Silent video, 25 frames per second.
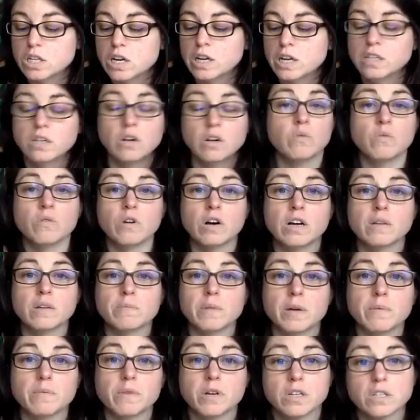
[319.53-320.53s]
I don't want
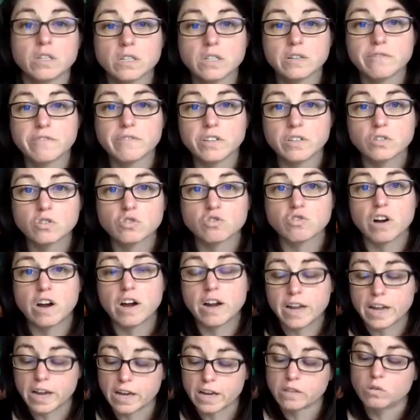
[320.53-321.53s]
my brush to feel dry
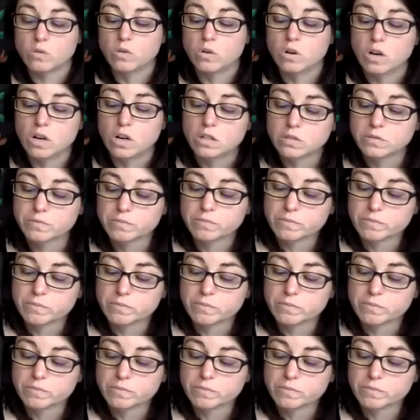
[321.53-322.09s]
at all.